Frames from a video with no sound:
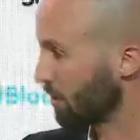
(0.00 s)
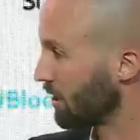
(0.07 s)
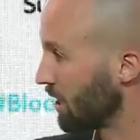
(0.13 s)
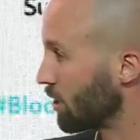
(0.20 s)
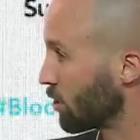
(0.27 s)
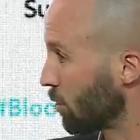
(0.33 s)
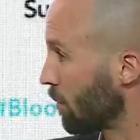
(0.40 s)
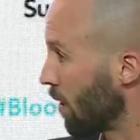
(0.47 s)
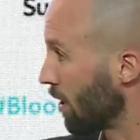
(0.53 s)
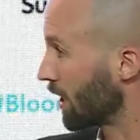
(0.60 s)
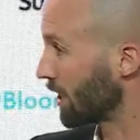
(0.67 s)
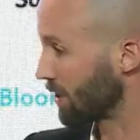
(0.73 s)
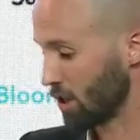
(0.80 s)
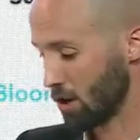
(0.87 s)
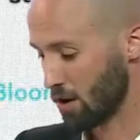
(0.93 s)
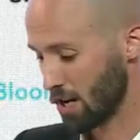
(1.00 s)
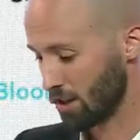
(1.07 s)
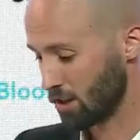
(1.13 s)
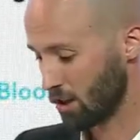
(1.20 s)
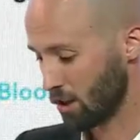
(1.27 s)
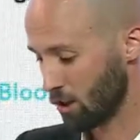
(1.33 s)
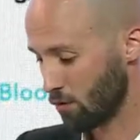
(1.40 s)
the digital markets
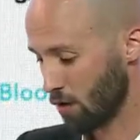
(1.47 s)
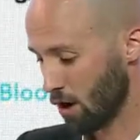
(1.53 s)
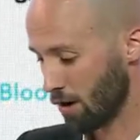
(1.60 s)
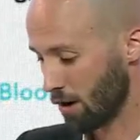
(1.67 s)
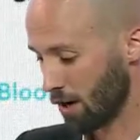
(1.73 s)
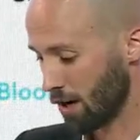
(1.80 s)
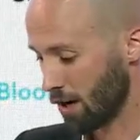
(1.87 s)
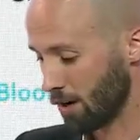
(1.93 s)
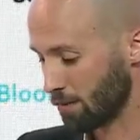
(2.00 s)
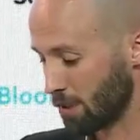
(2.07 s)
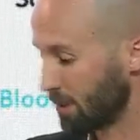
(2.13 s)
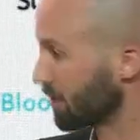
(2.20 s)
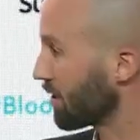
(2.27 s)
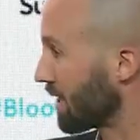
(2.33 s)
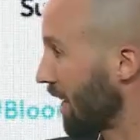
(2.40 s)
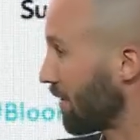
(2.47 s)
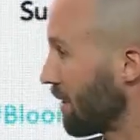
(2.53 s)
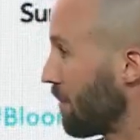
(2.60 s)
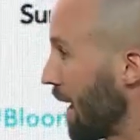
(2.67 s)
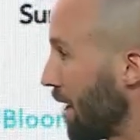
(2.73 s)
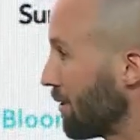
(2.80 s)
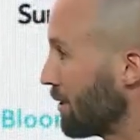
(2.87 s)
unit that you run still doesn't have any
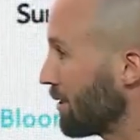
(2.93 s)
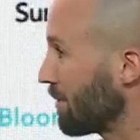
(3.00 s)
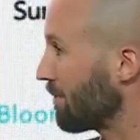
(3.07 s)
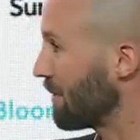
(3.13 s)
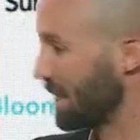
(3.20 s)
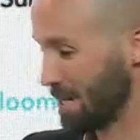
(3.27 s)
powers,